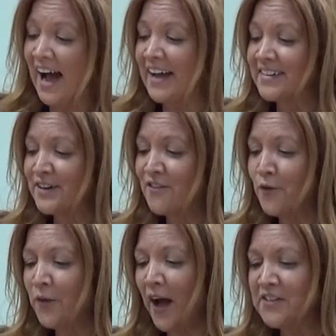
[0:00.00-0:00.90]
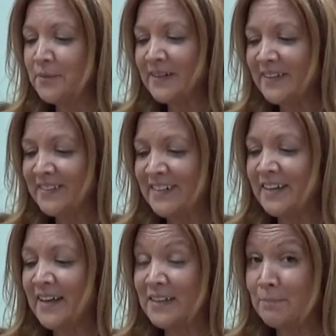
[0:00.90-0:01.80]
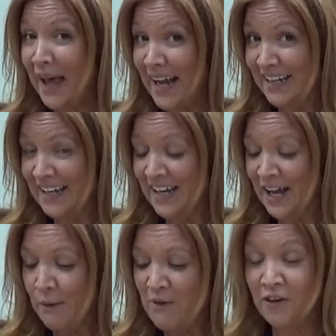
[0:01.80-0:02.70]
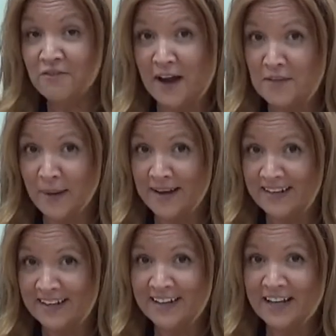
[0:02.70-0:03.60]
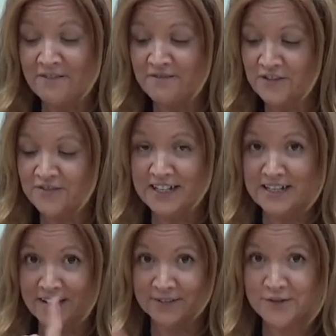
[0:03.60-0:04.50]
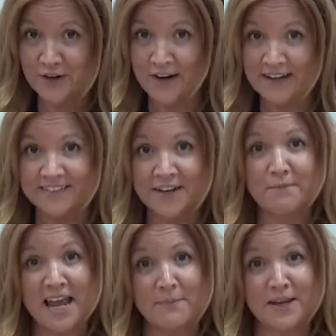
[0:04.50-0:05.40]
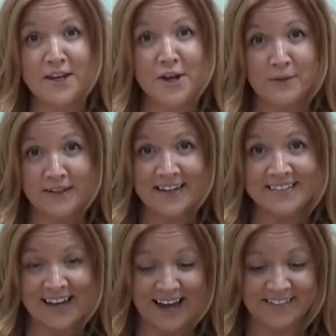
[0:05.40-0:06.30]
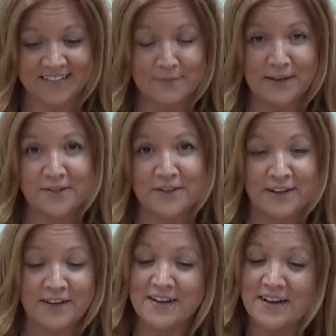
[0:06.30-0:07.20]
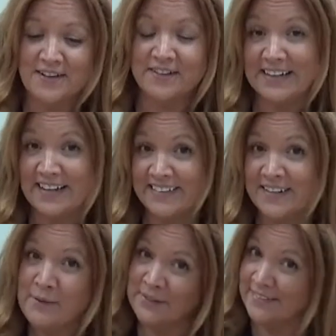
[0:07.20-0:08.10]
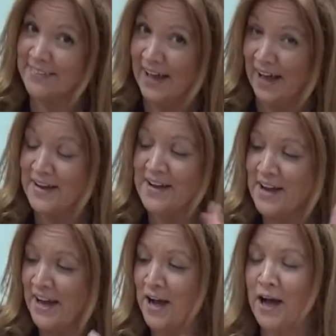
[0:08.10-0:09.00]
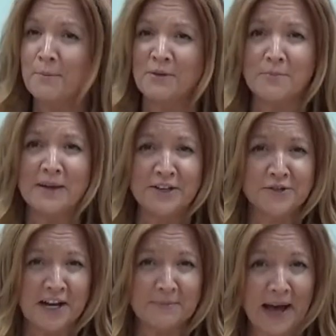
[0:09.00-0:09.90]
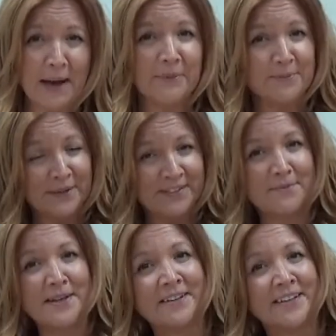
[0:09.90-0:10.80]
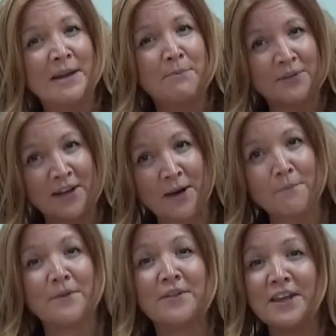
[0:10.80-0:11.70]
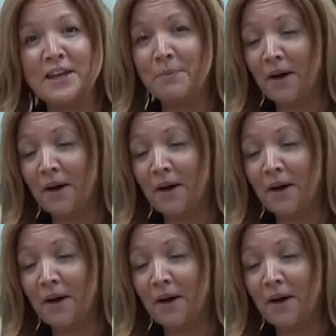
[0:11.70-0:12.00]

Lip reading: and of all the items listed, there's a penny. We've not found the penny in 15 years of trying, so maybe you would like to add something to the list which isn't there. A bit of a mean trick perhaps, but something to keep the